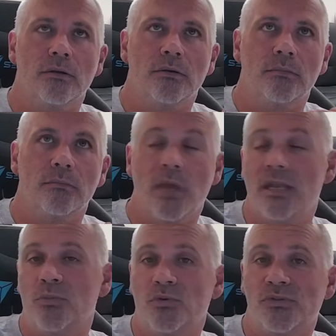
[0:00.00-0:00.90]
many
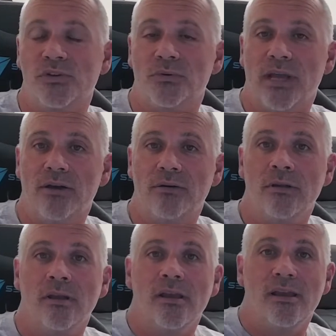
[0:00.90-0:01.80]
moons ago now.
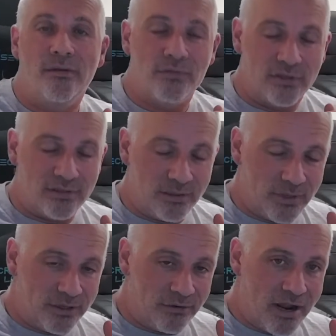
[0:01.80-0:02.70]
You can tell by
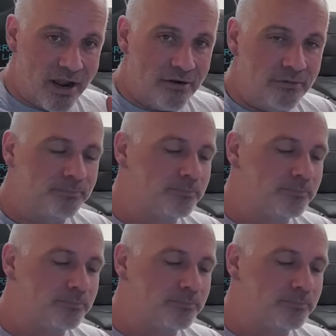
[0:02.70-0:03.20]
the gray hair.